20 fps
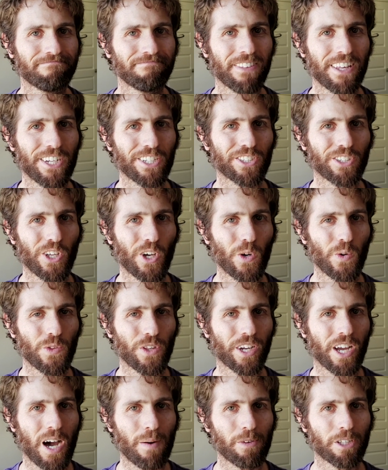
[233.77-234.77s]
Let us know in
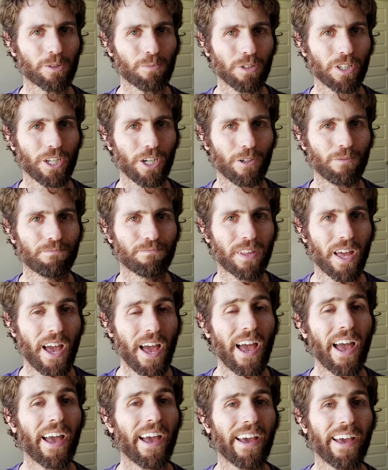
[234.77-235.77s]
the comments below.
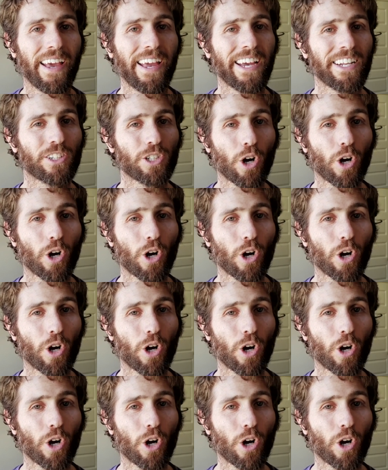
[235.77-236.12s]
And